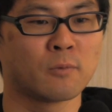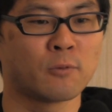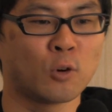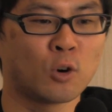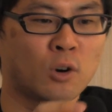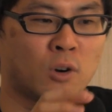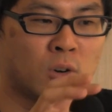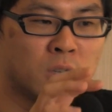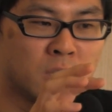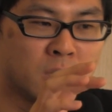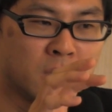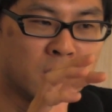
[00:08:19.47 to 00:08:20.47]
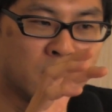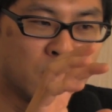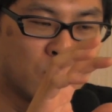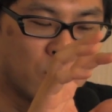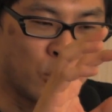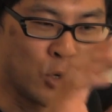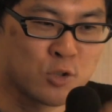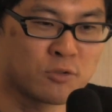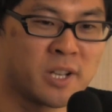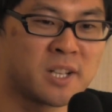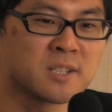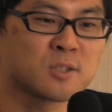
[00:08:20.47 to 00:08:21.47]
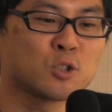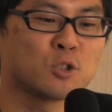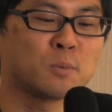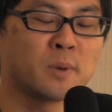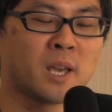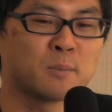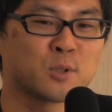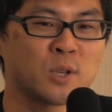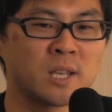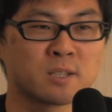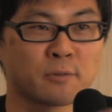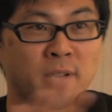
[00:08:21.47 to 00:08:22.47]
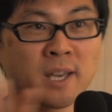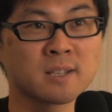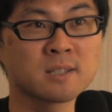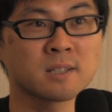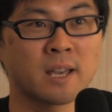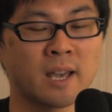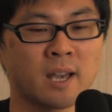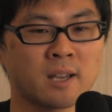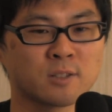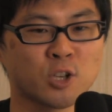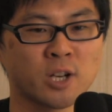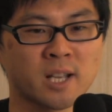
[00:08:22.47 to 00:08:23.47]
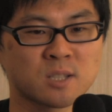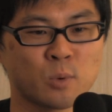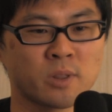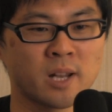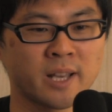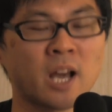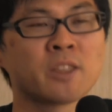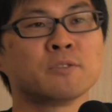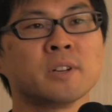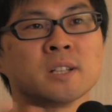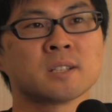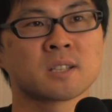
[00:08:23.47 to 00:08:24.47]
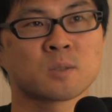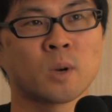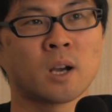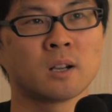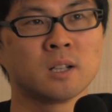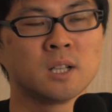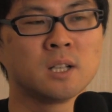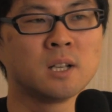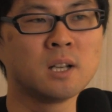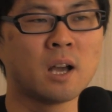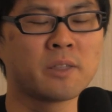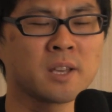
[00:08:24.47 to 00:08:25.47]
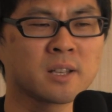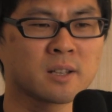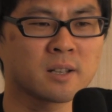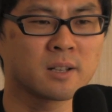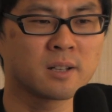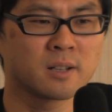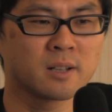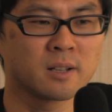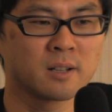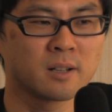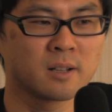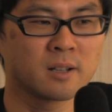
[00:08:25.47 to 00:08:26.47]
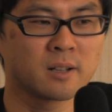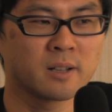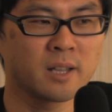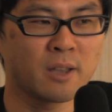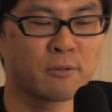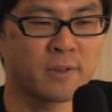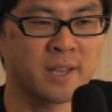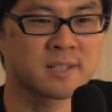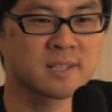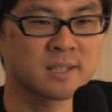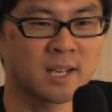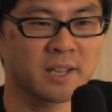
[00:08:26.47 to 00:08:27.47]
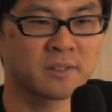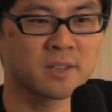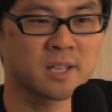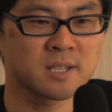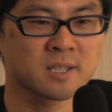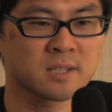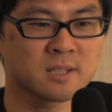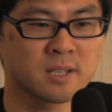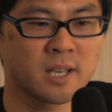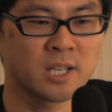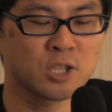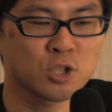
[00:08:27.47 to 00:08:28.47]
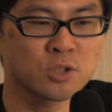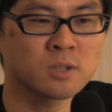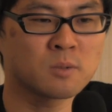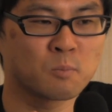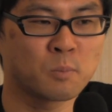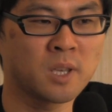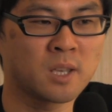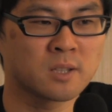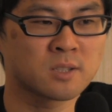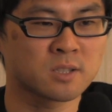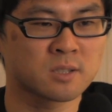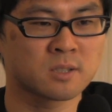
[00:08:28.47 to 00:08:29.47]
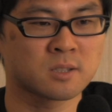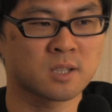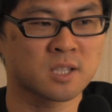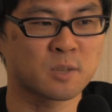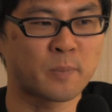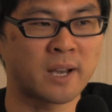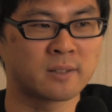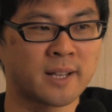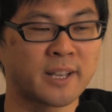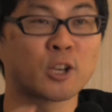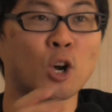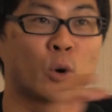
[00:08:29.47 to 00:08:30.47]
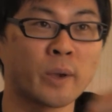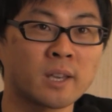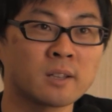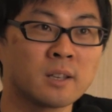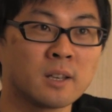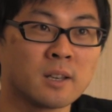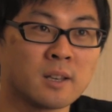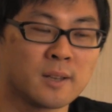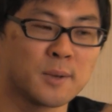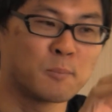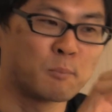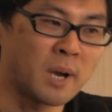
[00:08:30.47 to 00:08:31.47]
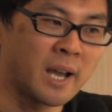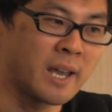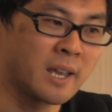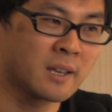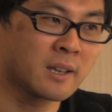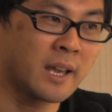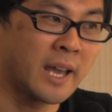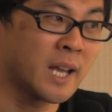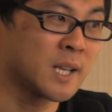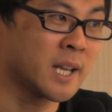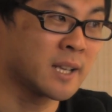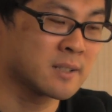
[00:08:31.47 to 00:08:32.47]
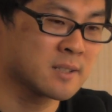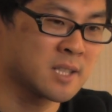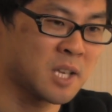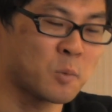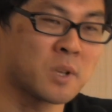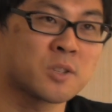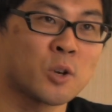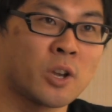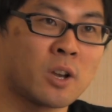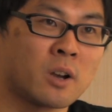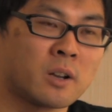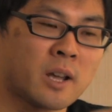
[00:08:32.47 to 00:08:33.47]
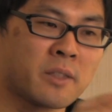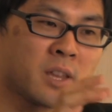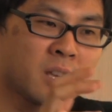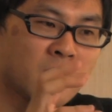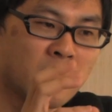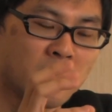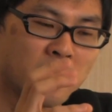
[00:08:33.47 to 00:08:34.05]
for those readers to be able to interface and connect with like other readers as well. I think events like this, it shouldn't be just about like going, buying, and like seeing what's going on. I think